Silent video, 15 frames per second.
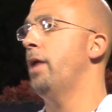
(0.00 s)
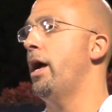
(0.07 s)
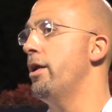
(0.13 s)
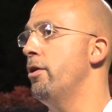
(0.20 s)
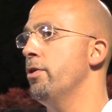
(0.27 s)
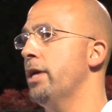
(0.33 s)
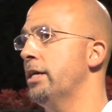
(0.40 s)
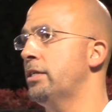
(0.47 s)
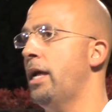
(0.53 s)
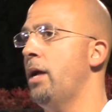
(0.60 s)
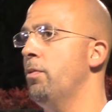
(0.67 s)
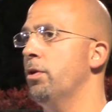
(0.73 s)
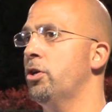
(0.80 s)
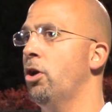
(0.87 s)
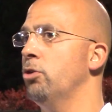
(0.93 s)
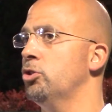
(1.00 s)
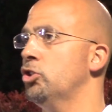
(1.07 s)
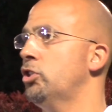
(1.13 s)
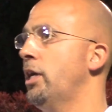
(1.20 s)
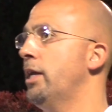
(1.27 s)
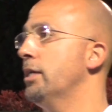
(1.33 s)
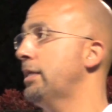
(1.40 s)
I know you guys hate when coaches
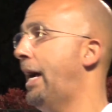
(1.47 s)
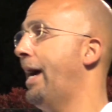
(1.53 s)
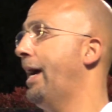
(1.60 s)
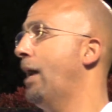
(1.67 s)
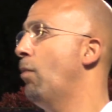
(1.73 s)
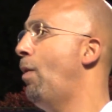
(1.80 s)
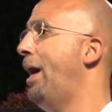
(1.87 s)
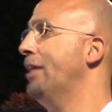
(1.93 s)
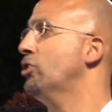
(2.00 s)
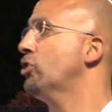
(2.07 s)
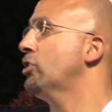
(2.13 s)
say this. I got to watch